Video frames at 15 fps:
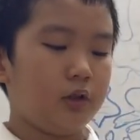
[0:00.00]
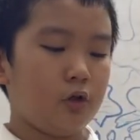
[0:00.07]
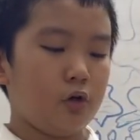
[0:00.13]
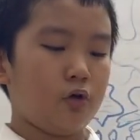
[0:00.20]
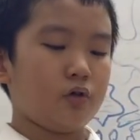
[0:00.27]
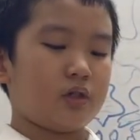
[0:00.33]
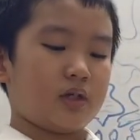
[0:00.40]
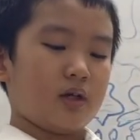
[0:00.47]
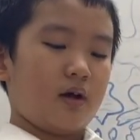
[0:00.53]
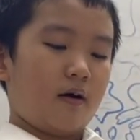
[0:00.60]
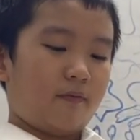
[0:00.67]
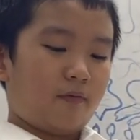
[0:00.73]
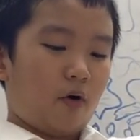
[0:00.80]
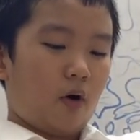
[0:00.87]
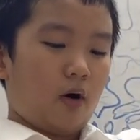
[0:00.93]
used
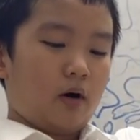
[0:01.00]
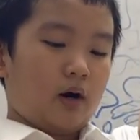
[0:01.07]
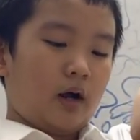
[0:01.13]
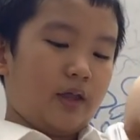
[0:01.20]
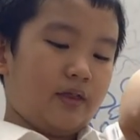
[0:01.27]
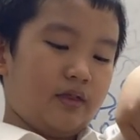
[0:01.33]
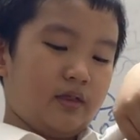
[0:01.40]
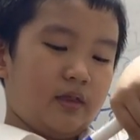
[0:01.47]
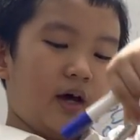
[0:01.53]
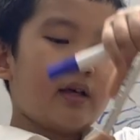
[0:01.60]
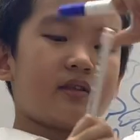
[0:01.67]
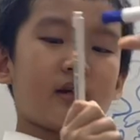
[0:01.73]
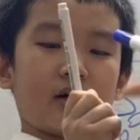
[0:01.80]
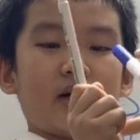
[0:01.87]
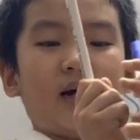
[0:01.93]
for
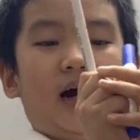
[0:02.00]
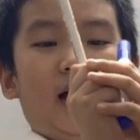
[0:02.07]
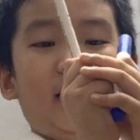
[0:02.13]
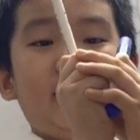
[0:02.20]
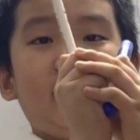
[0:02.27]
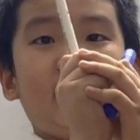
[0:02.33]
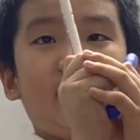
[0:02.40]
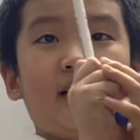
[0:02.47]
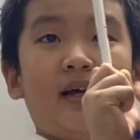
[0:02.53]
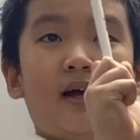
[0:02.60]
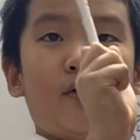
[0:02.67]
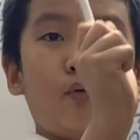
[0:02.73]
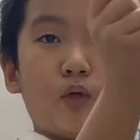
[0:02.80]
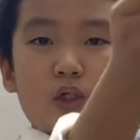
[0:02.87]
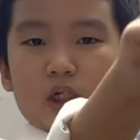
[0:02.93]
another gun,
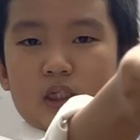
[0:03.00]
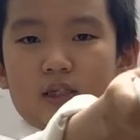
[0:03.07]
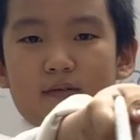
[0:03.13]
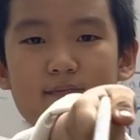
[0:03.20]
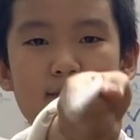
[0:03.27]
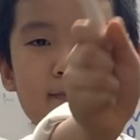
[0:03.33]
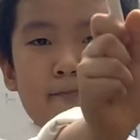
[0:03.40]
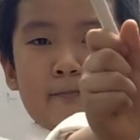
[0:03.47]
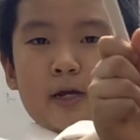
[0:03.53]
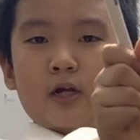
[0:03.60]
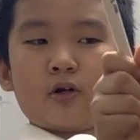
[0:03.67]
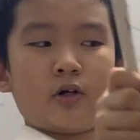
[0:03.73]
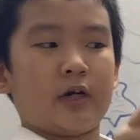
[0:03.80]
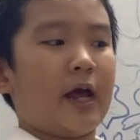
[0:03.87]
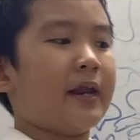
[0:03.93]
which is even
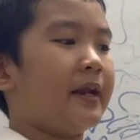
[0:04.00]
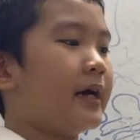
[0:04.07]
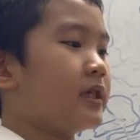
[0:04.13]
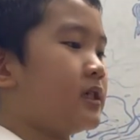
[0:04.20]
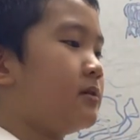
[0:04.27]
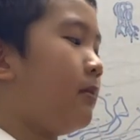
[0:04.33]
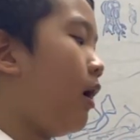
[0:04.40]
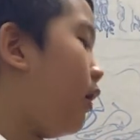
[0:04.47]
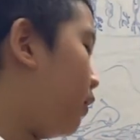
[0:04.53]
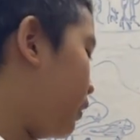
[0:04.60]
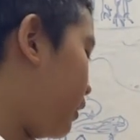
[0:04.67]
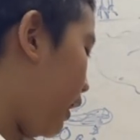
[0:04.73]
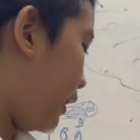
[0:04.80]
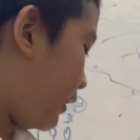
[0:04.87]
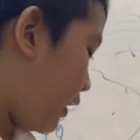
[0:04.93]
bigger than that small
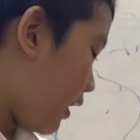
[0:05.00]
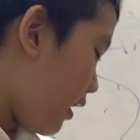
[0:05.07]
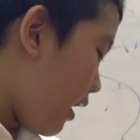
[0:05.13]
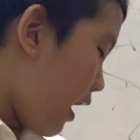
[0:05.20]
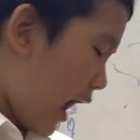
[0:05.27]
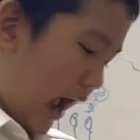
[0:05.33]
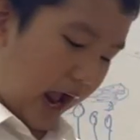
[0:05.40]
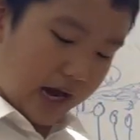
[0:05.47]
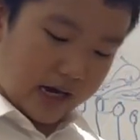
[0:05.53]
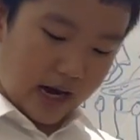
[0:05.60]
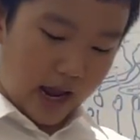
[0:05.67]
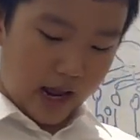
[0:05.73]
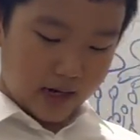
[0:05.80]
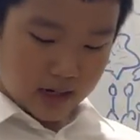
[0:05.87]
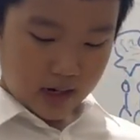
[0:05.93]
gun, and
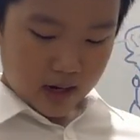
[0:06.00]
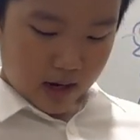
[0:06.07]
then